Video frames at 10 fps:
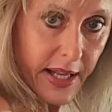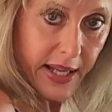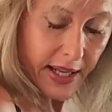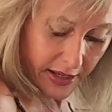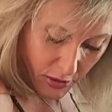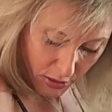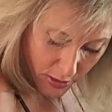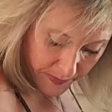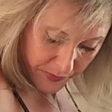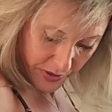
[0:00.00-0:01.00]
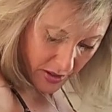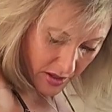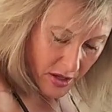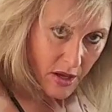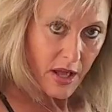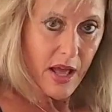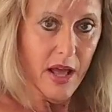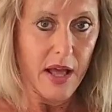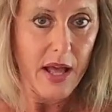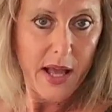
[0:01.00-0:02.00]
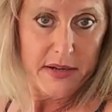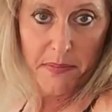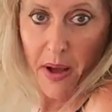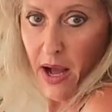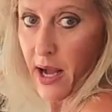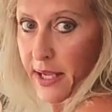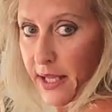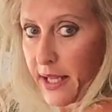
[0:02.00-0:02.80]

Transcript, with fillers: here, and a pocket